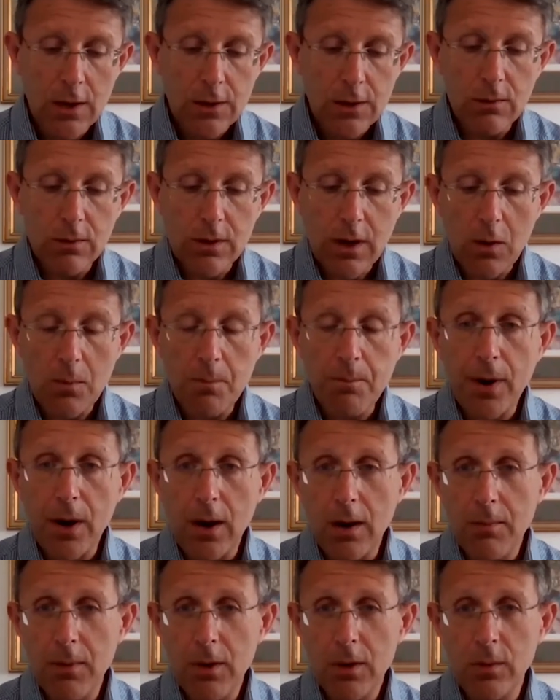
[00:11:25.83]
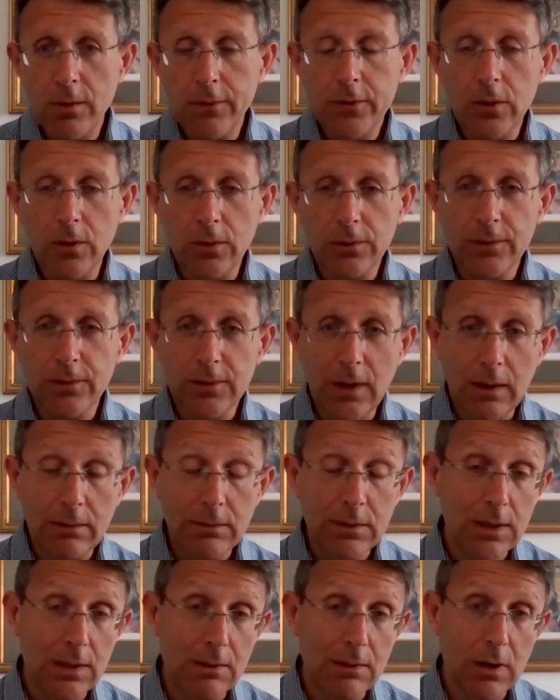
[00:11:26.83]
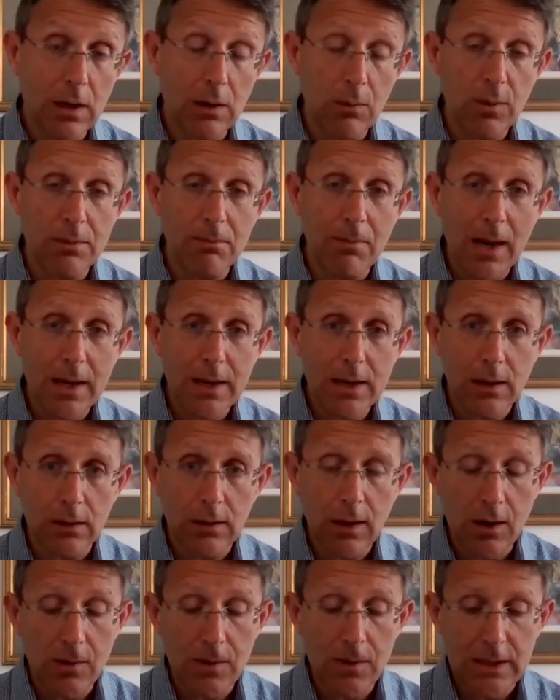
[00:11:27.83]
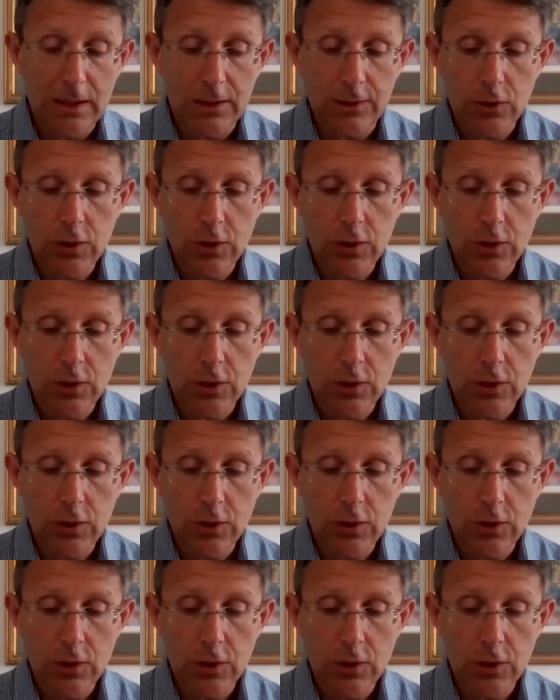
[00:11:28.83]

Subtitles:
Hugo Palmer, who of course is now teamed up with Michael Owen in